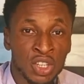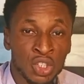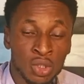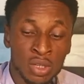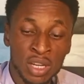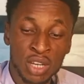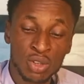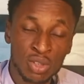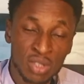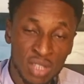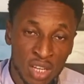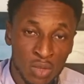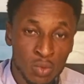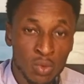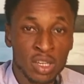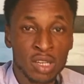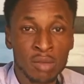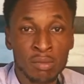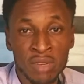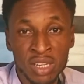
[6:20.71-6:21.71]
ensure that you start
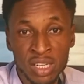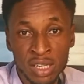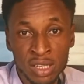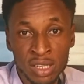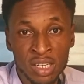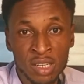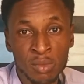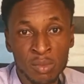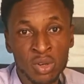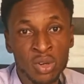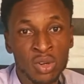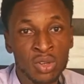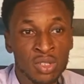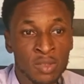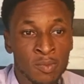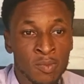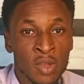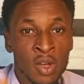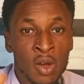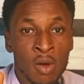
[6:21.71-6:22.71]
work immediately,
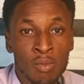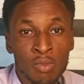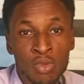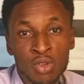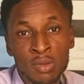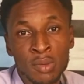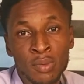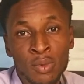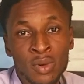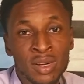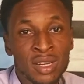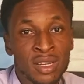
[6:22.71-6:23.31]
because most people,